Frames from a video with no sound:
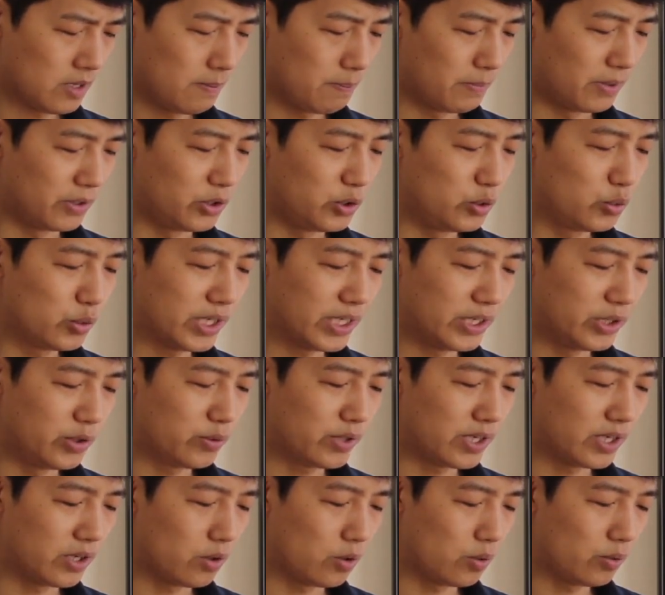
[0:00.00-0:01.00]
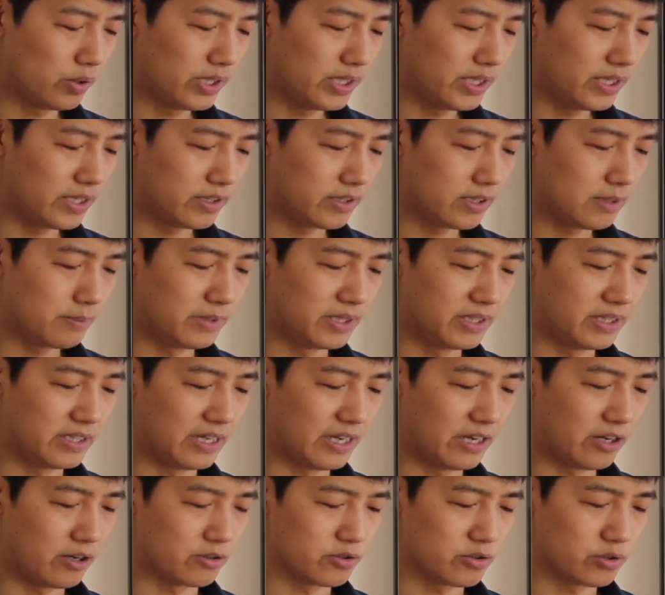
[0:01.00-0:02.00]
but you can only hit them in
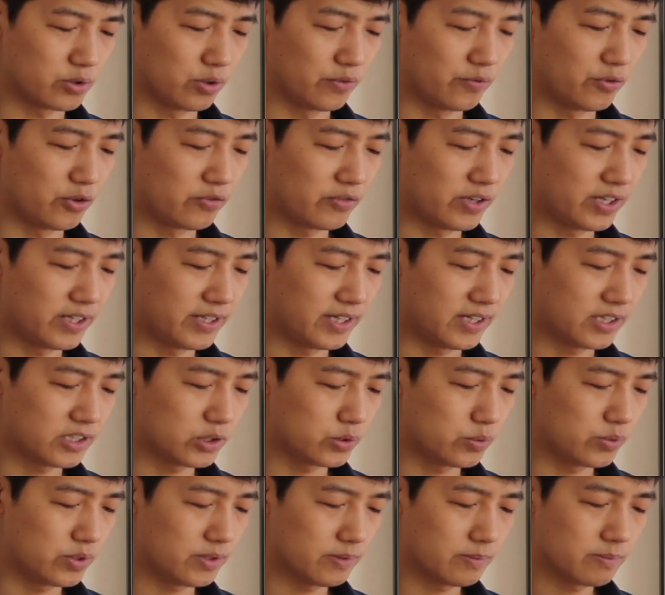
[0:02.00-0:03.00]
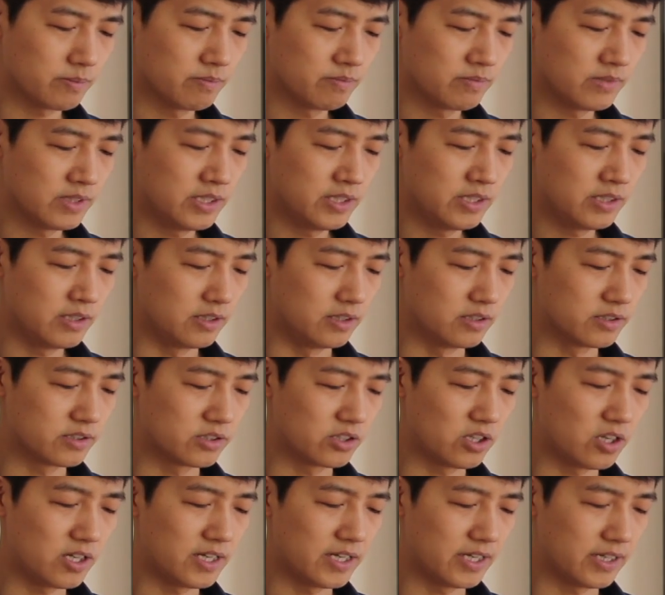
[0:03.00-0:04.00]
the air. So if you're right next to it, it's
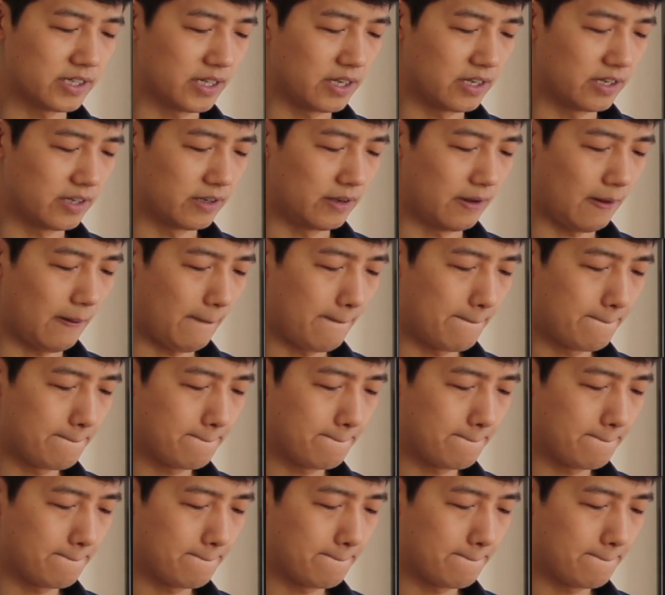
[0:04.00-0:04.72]
not like a